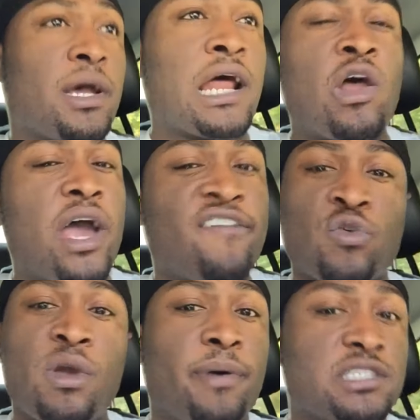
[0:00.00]
but I know
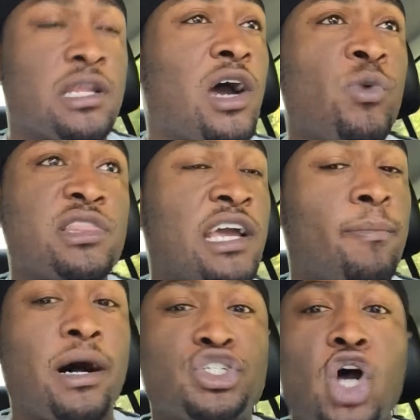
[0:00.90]
after we busting up, we
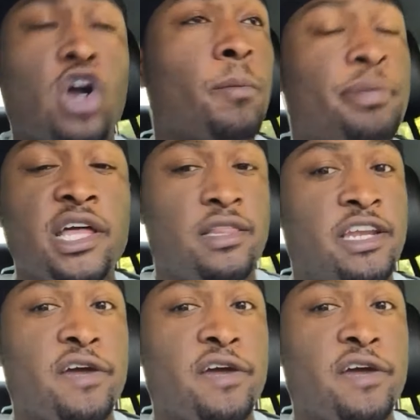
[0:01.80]
think about y'all completely